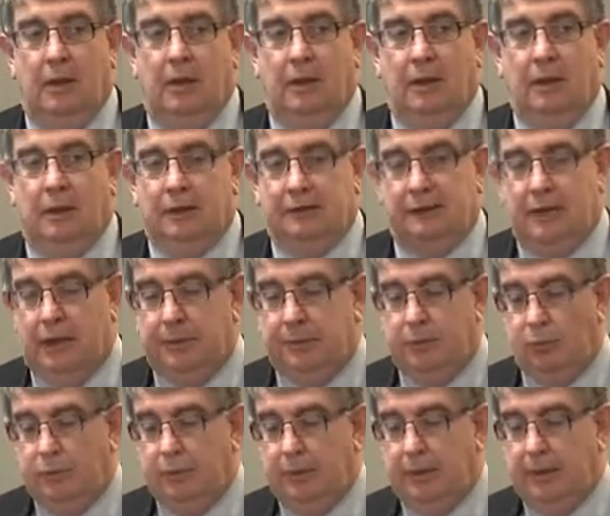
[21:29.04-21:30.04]

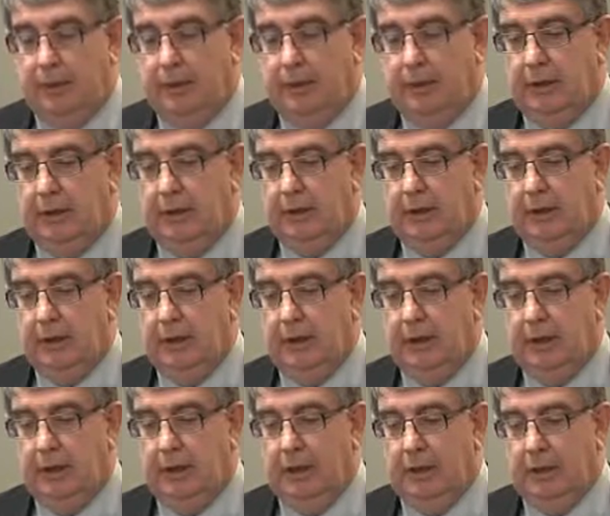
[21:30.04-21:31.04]
example would be
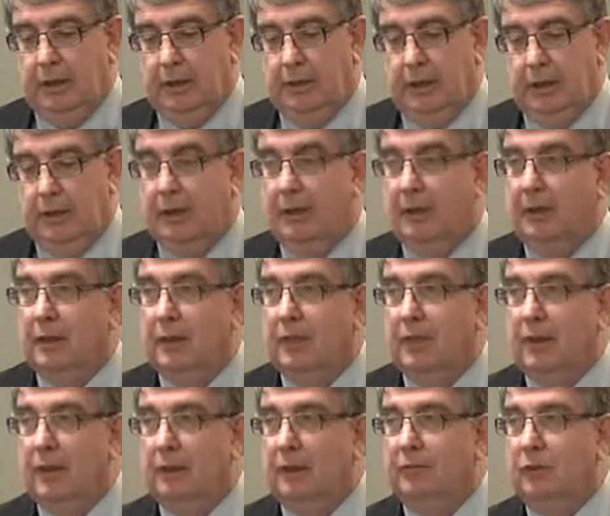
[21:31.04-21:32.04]

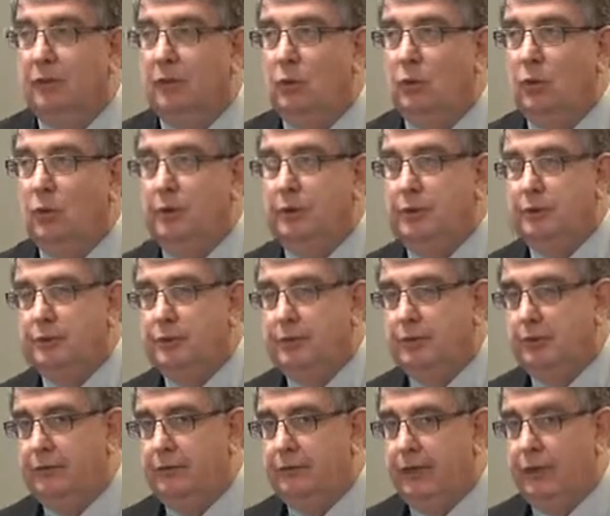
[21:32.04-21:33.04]
if you wanted to
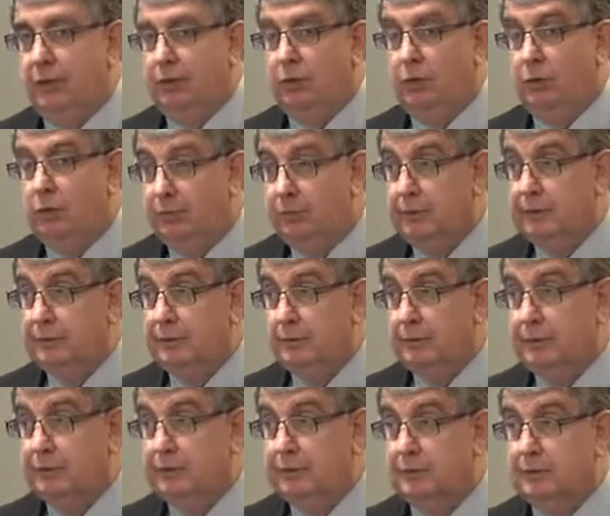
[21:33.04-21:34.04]
offer employment
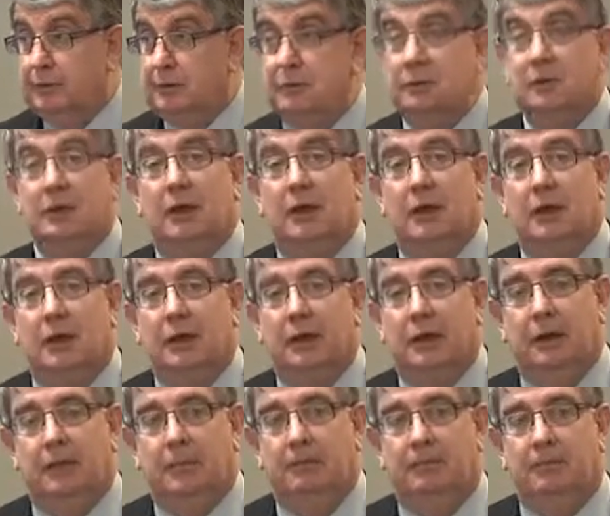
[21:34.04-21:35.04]
services,
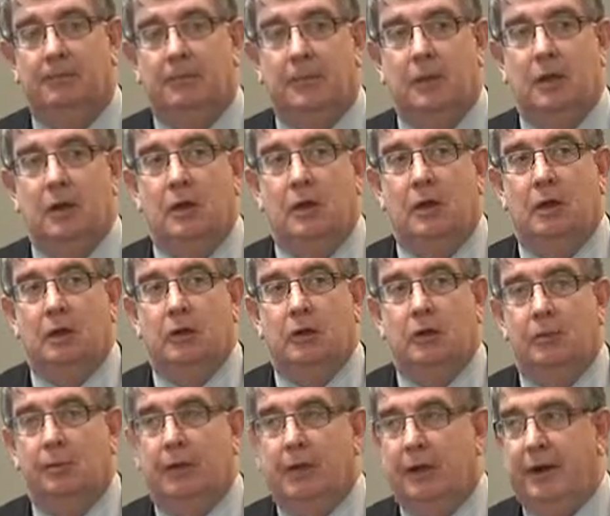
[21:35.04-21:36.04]

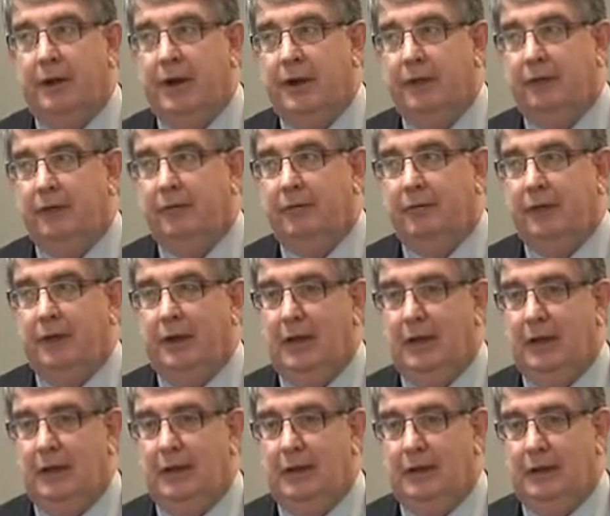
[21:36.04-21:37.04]
you might have
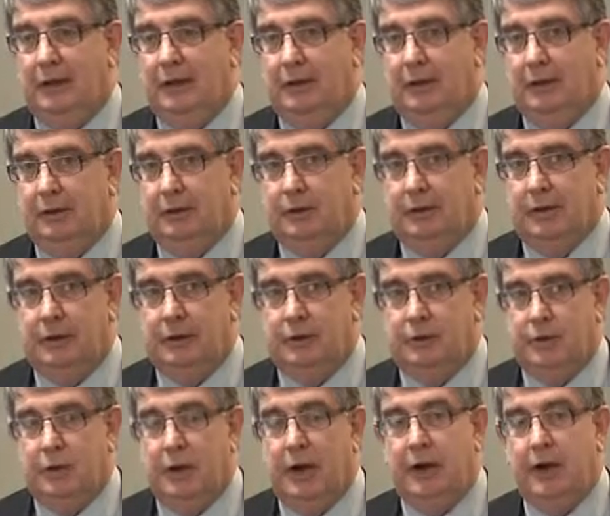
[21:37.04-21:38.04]
a
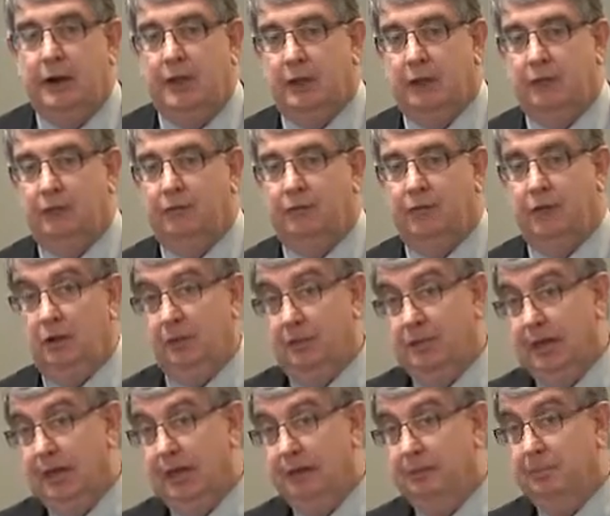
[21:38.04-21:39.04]
training and
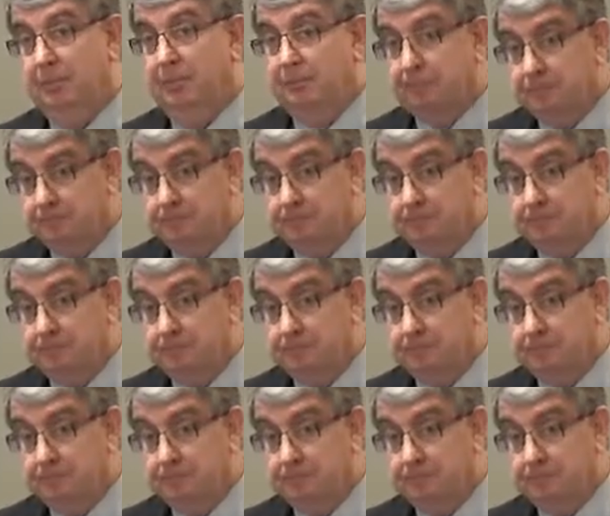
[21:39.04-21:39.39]
development arm